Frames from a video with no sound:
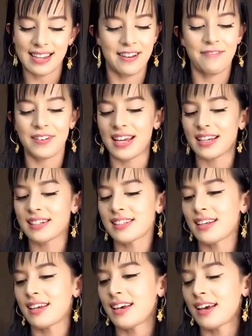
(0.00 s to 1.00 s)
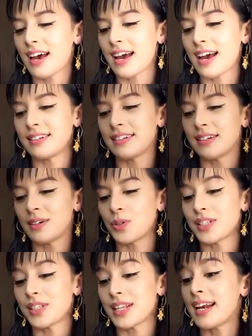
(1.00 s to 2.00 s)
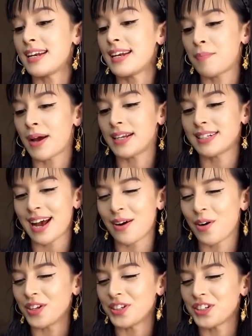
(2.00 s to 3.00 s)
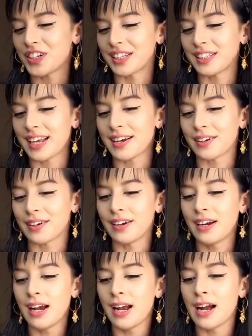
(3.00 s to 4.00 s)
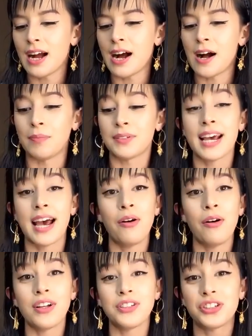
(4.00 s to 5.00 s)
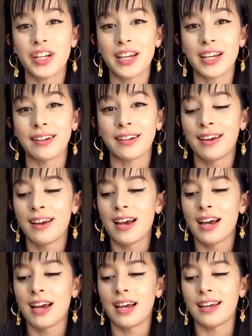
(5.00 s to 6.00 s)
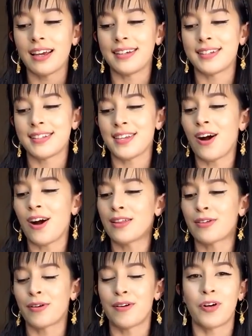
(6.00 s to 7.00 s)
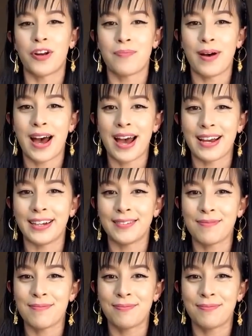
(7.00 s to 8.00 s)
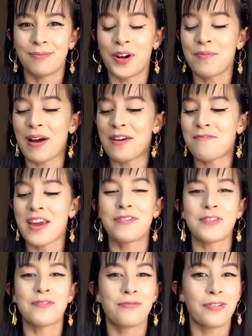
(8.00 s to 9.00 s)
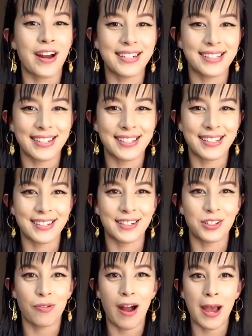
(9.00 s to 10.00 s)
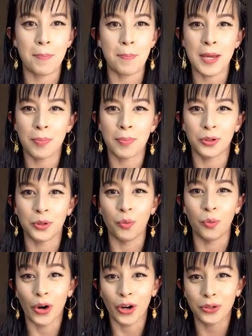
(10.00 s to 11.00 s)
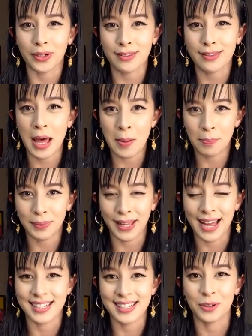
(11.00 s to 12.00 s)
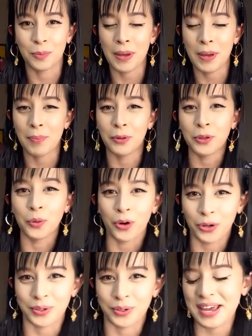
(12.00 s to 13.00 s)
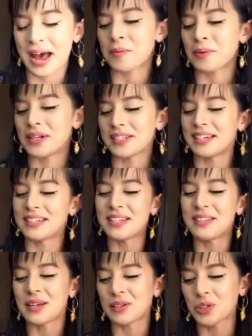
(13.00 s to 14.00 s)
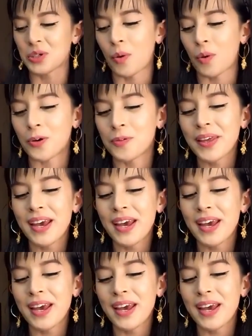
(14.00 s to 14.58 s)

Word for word: evenings and was edited by Tao Jing later. Um, Tao Jing is the author of one of my one of my favorite phrases to describe people who work with hemp plants and people who work with cannabis, and it's in this quote.